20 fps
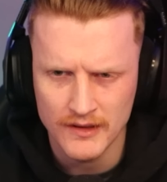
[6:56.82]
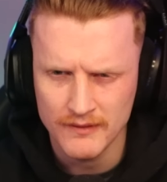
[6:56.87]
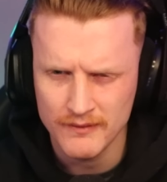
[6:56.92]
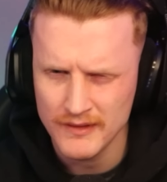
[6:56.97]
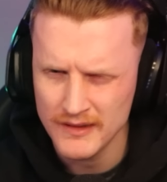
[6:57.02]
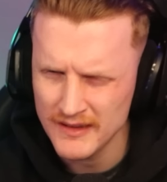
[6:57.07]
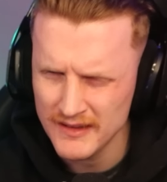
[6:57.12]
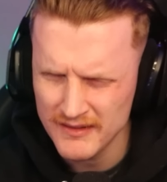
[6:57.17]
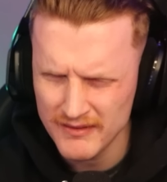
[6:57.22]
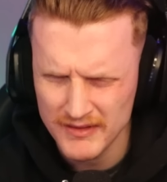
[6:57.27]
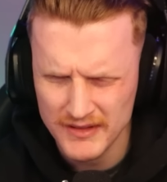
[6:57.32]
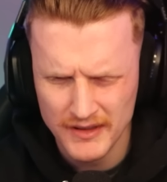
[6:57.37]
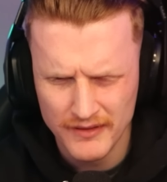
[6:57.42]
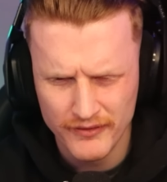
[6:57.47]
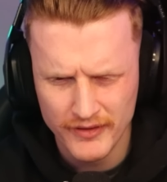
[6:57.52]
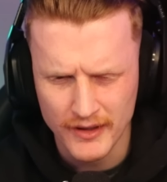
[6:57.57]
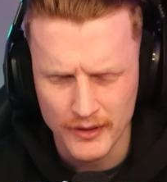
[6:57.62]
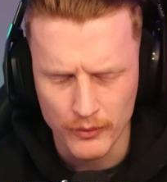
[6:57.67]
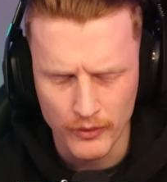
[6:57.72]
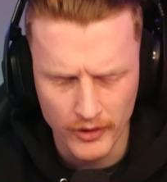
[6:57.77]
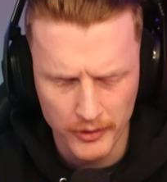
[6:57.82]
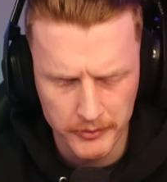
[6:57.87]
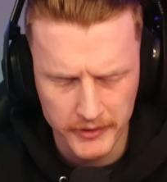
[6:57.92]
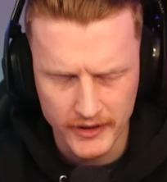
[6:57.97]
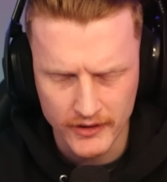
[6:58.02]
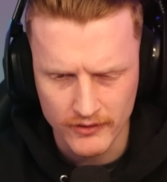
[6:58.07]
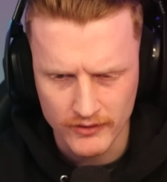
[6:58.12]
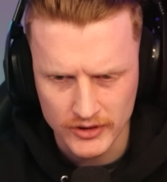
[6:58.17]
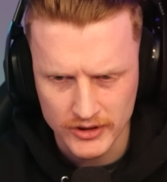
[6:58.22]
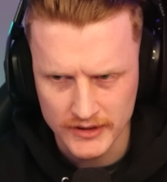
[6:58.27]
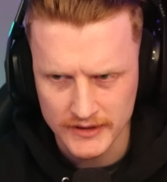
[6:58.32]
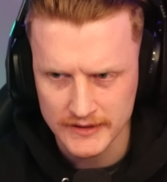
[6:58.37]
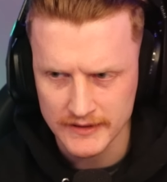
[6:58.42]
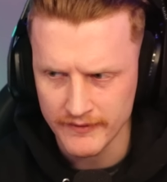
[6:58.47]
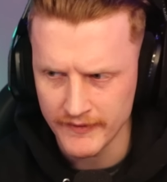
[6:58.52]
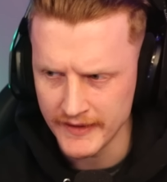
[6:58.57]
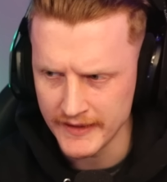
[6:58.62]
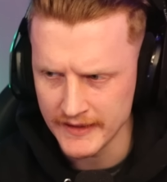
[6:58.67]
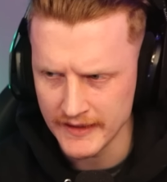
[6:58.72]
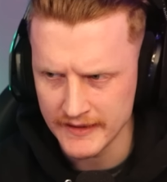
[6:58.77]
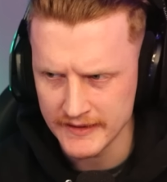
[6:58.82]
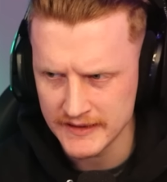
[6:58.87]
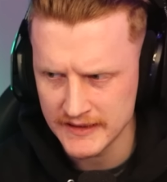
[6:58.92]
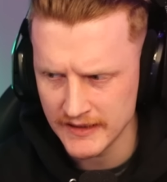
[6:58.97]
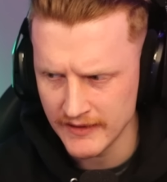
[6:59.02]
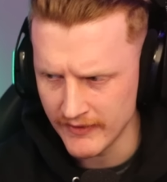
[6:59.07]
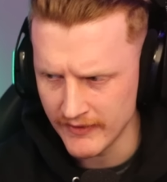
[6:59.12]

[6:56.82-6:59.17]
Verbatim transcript: I don't think I want to be conscious of this.